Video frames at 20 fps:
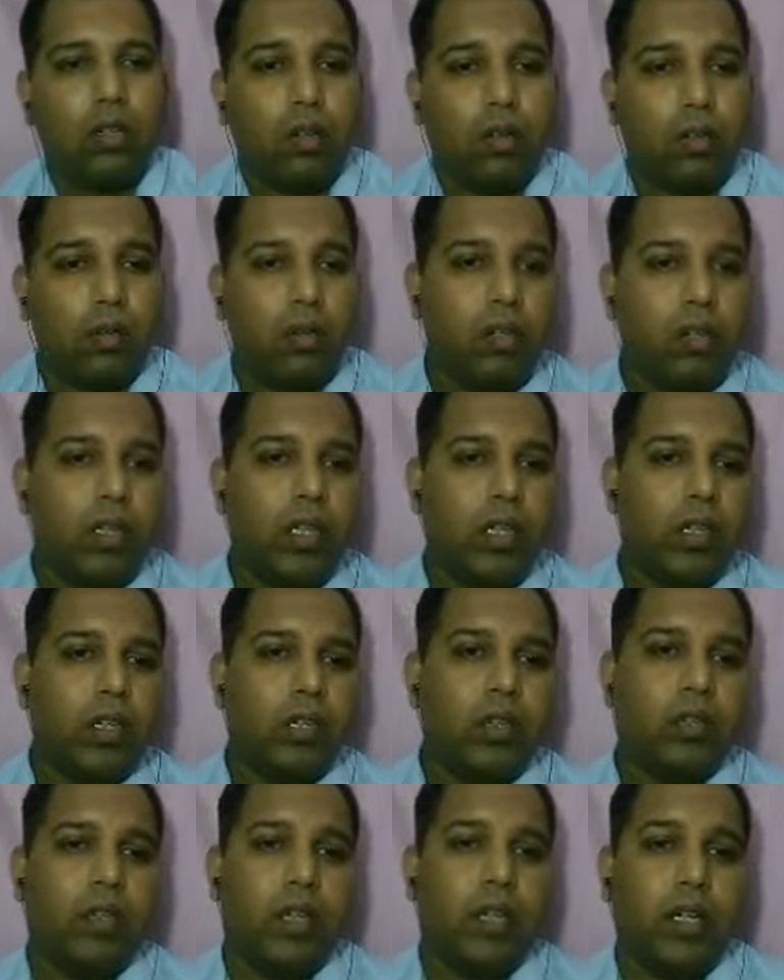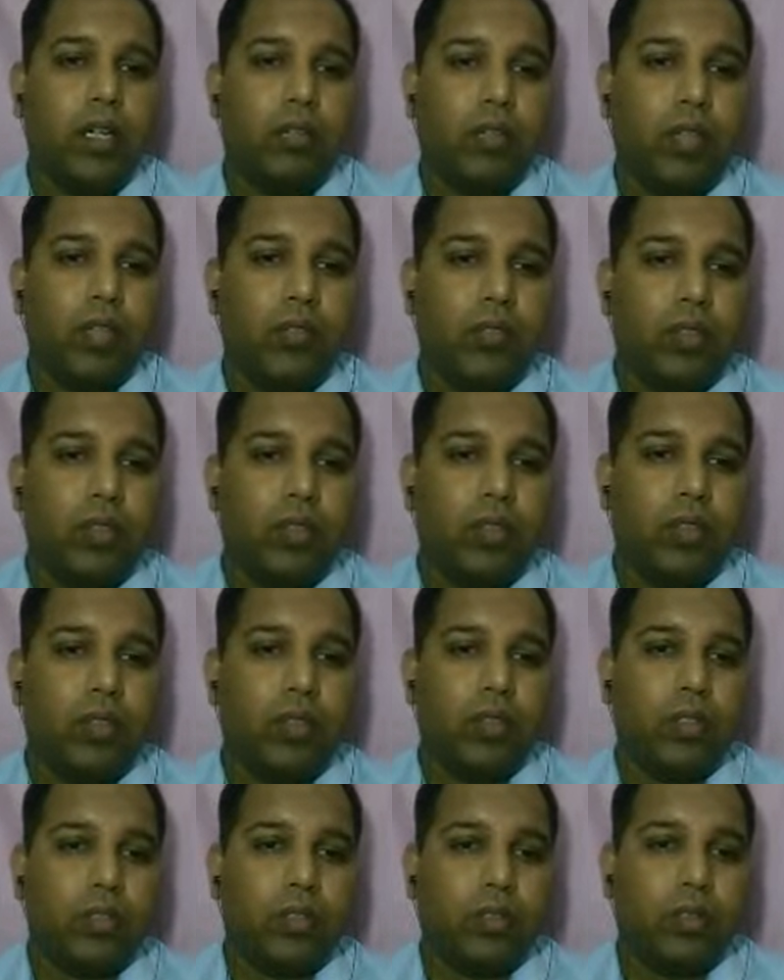Only individuals
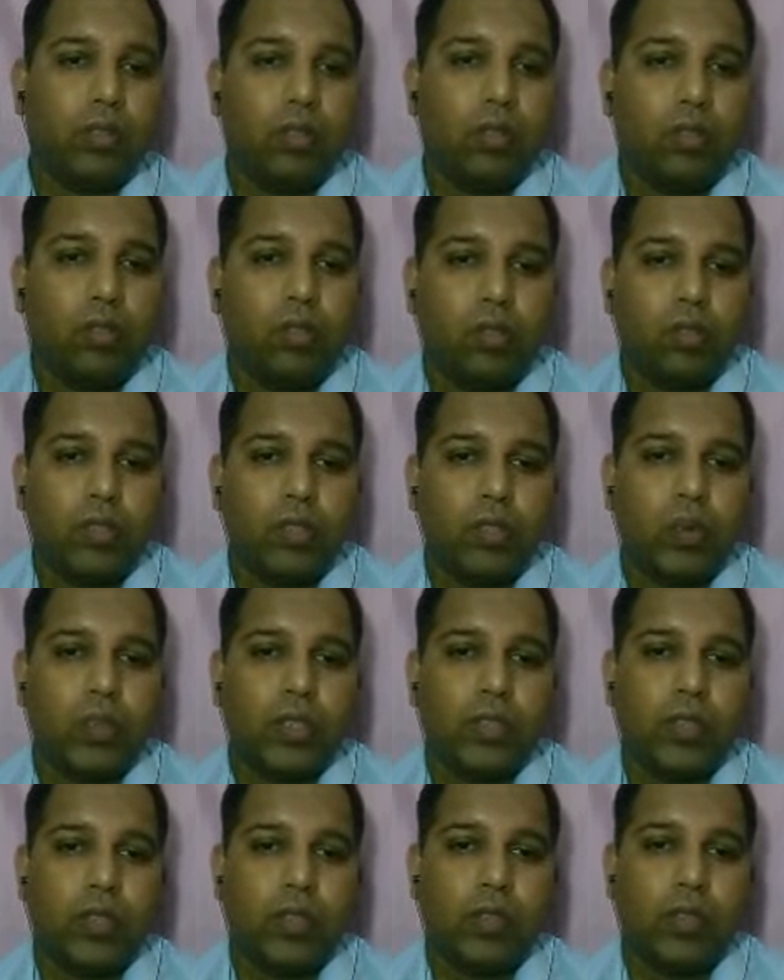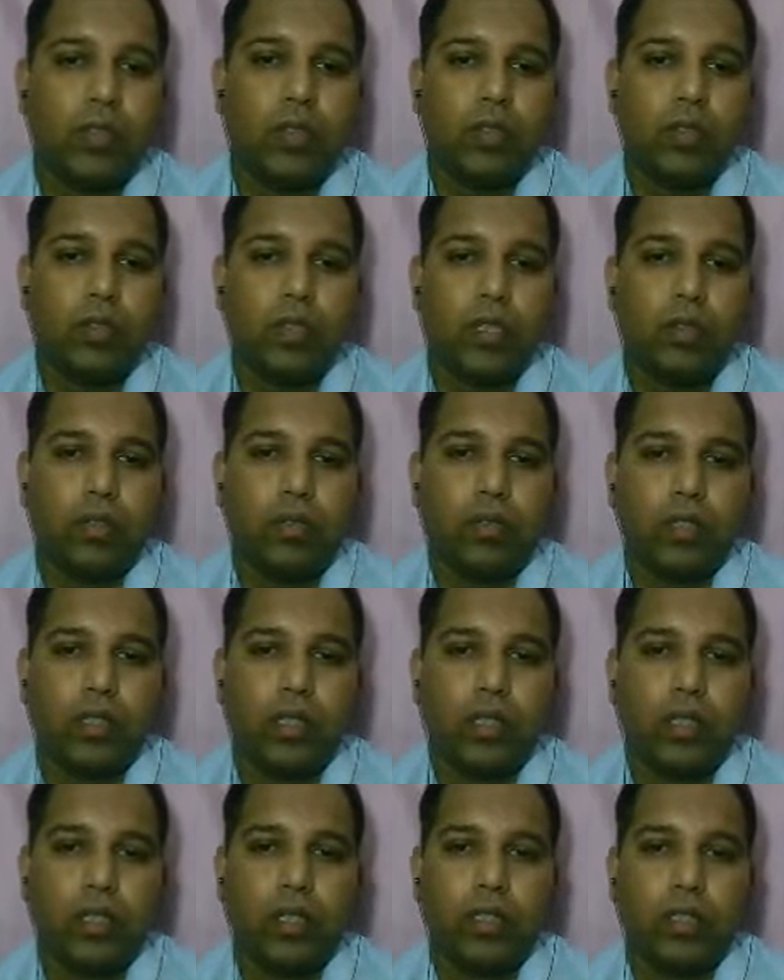whose presence in the
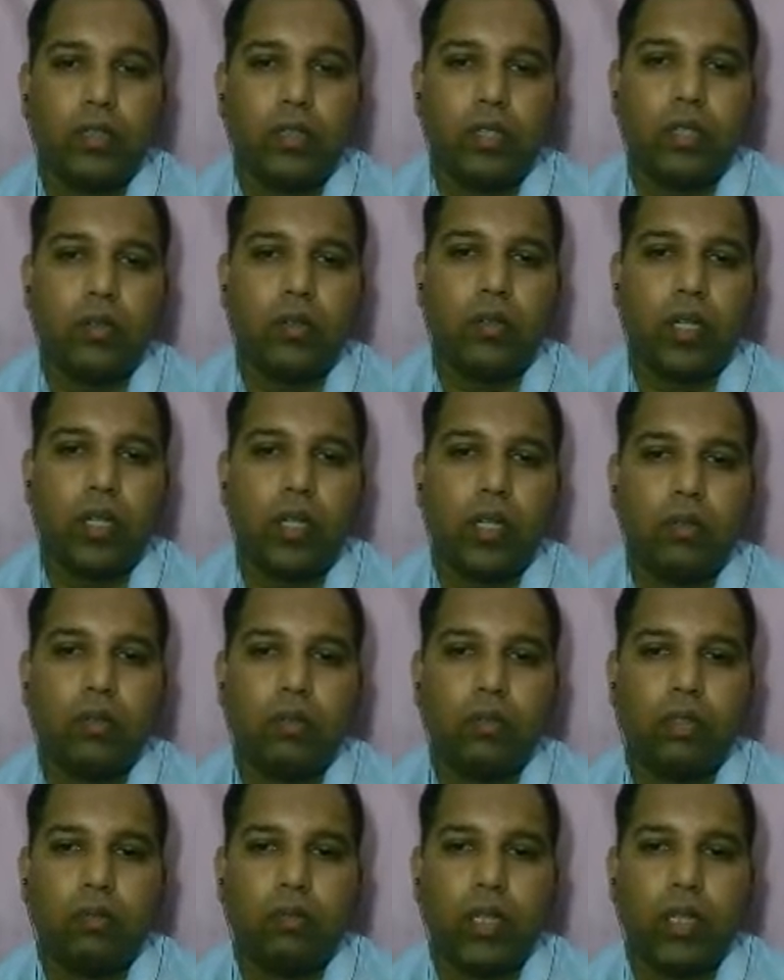facility is required for